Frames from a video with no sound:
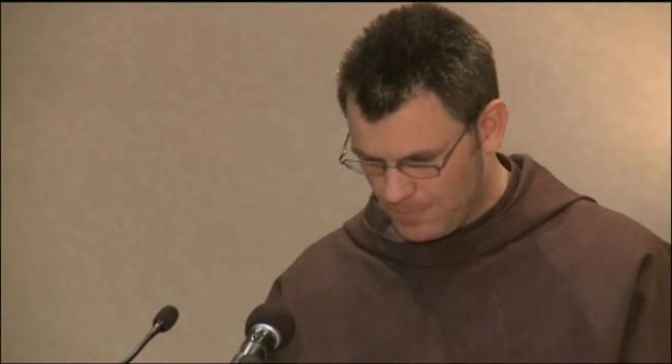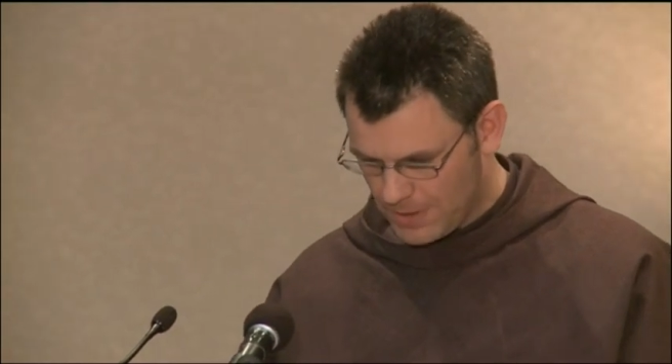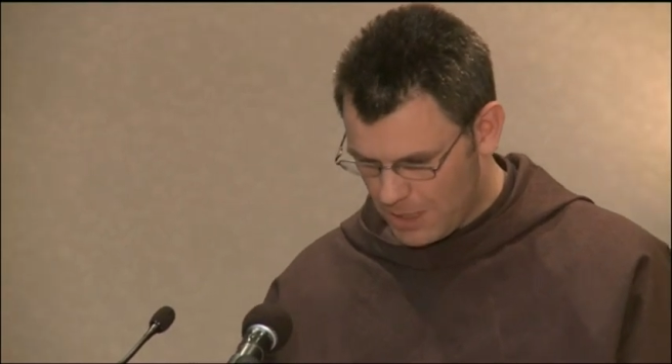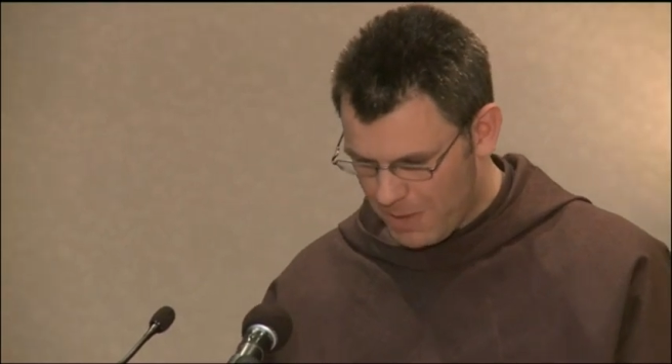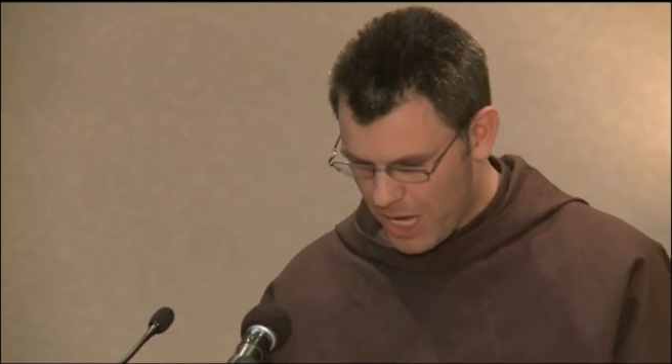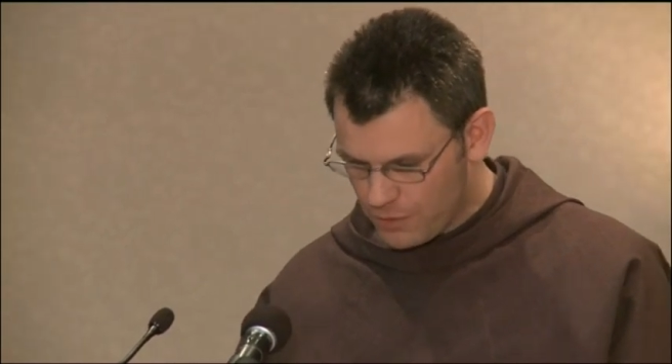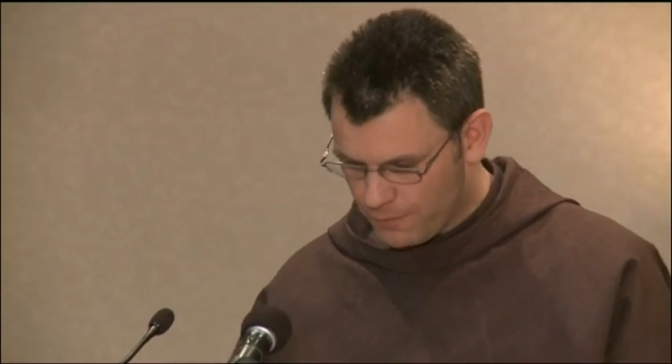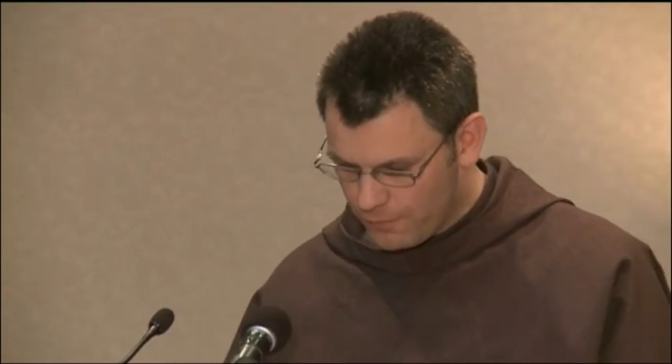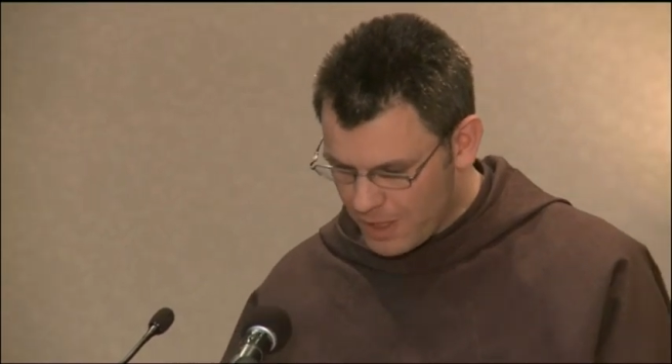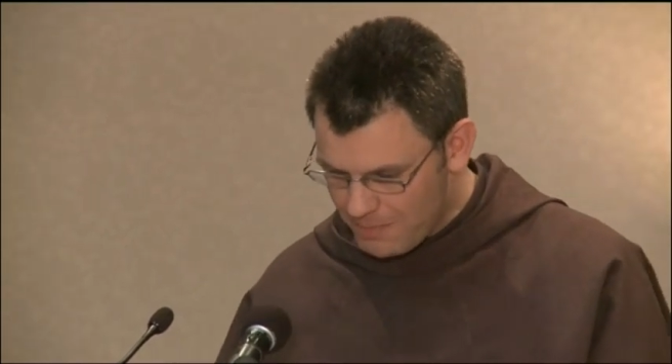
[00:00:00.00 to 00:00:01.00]
And the amount of
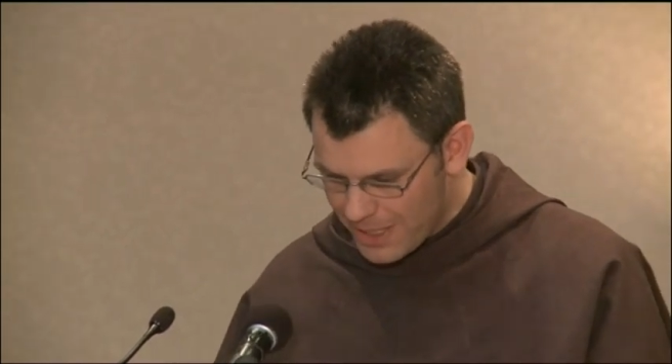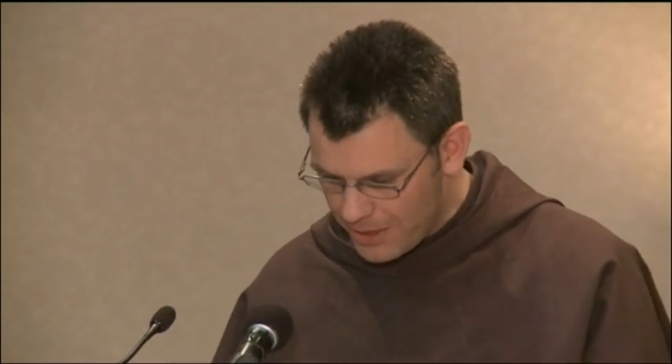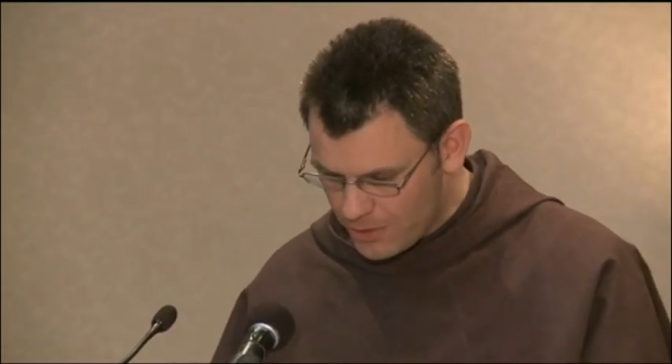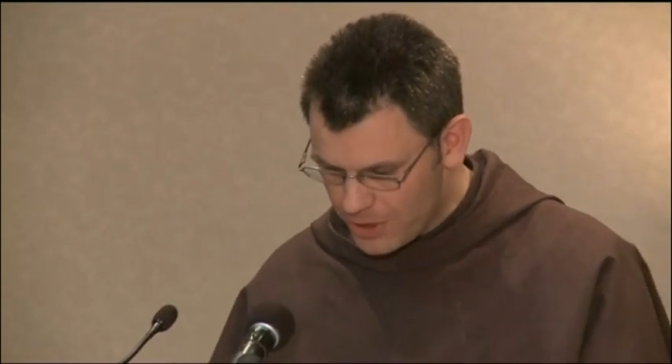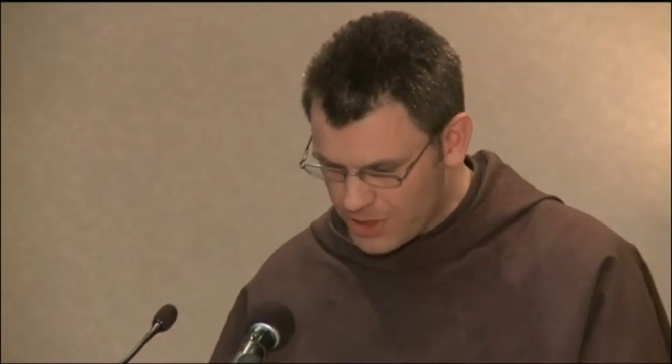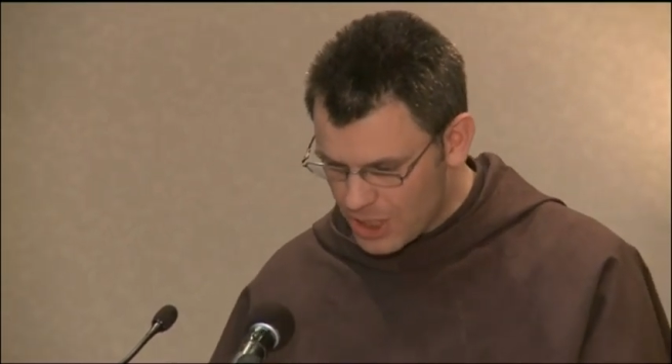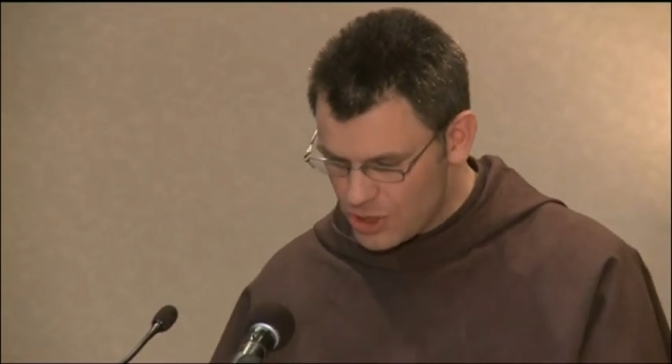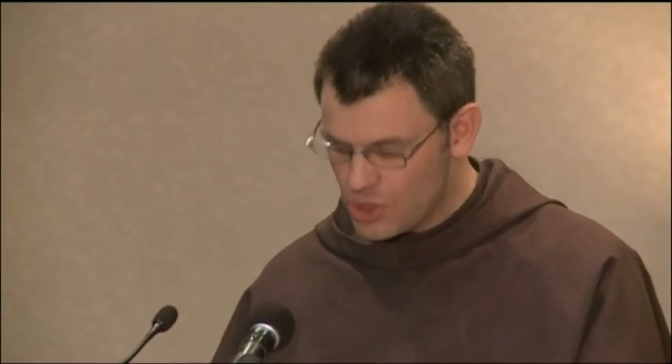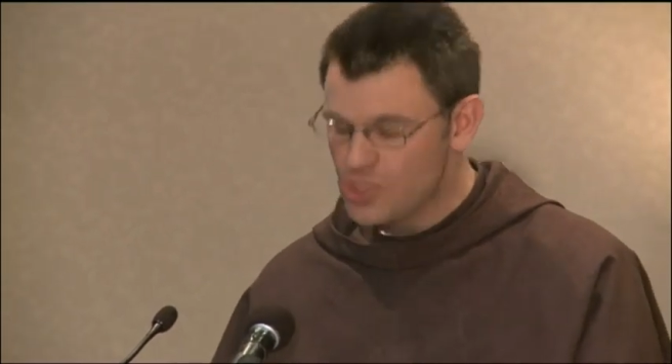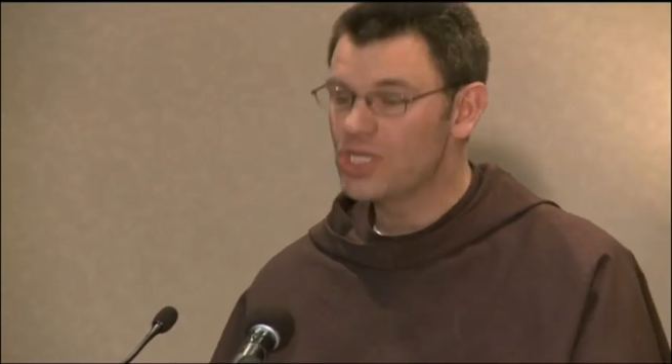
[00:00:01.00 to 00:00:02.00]
free medical
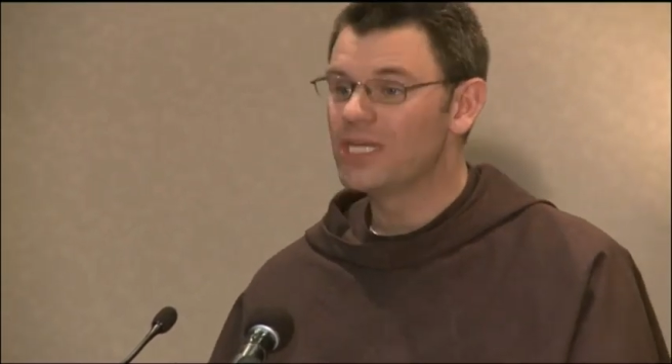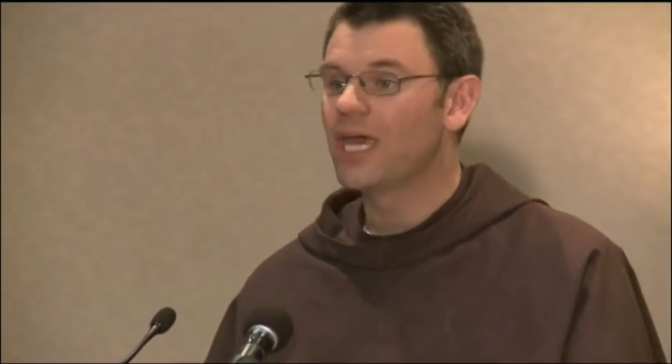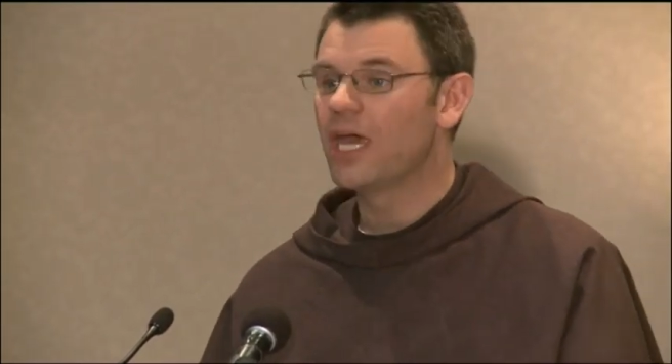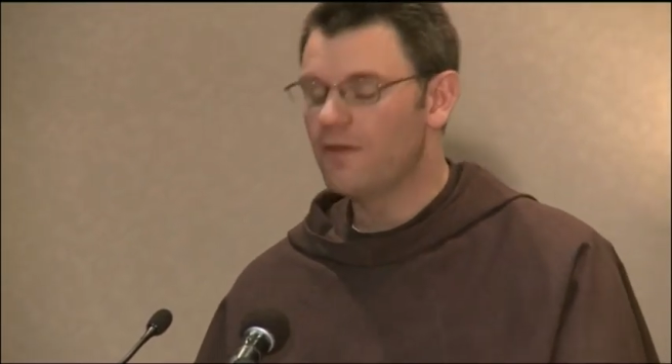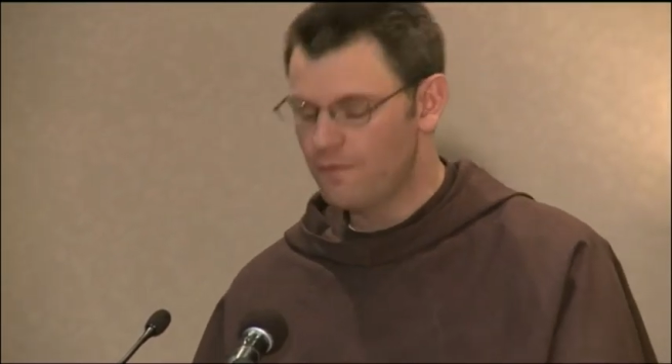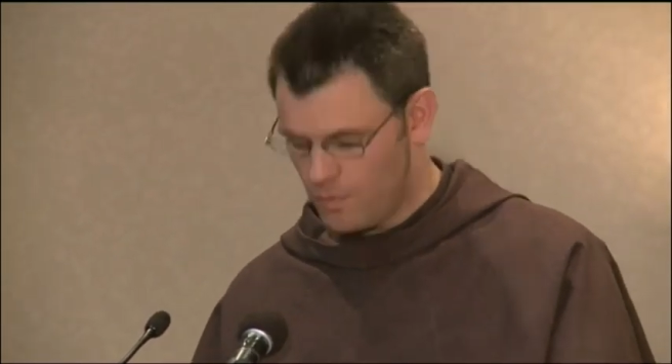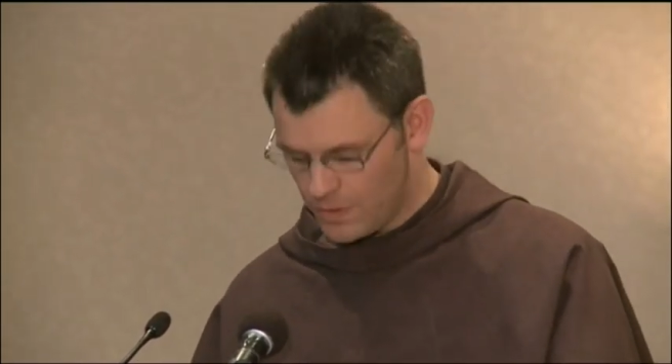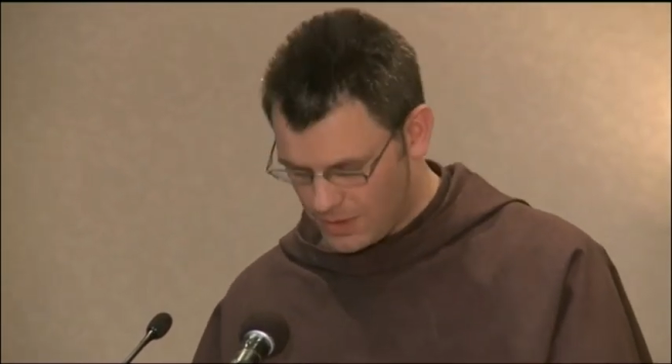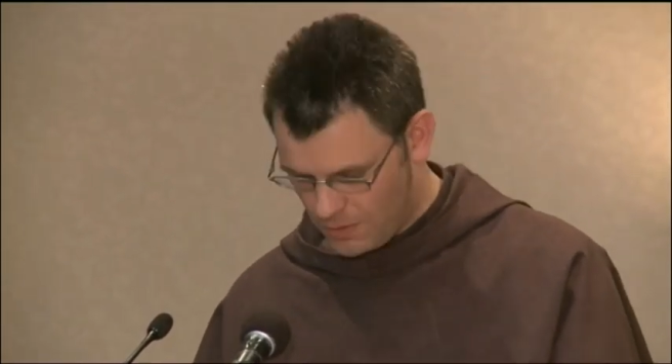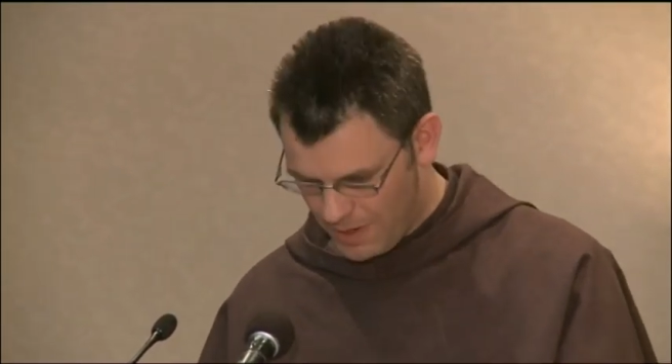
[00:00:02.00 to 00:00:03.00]
attention she gave
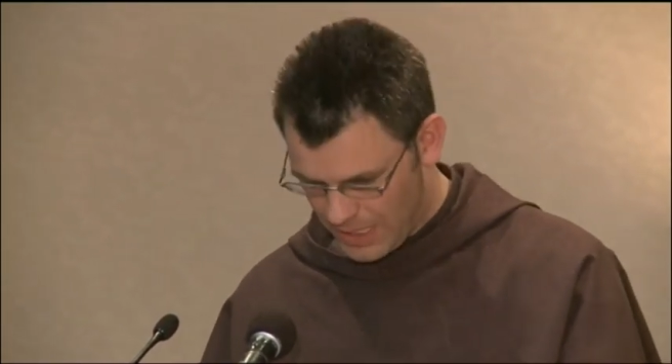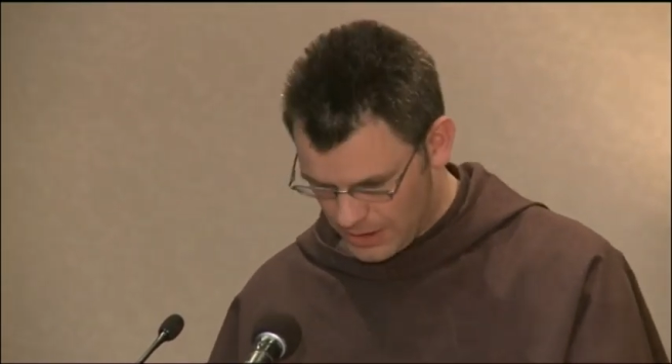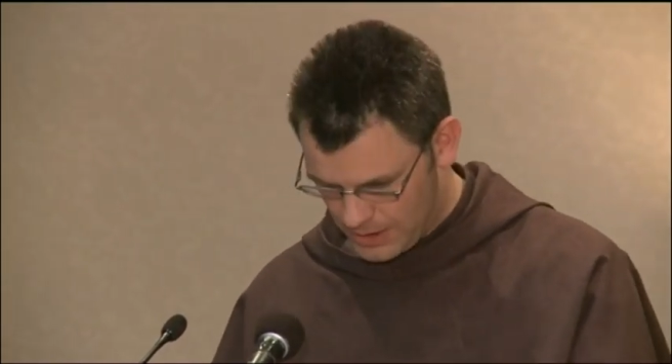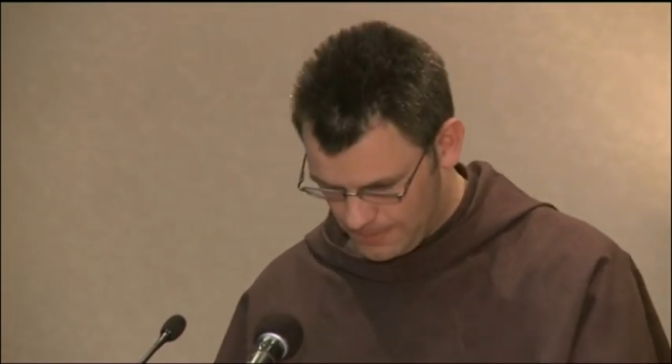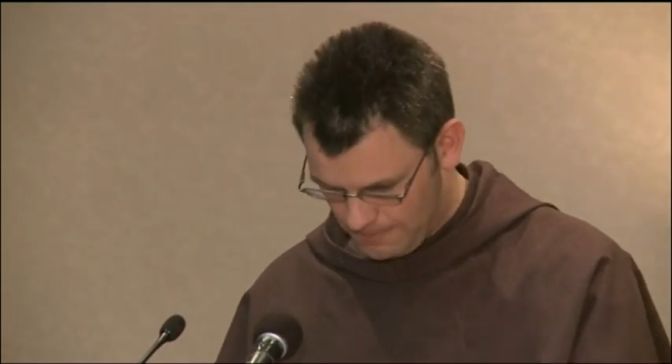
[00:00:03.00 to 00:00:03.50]
was great.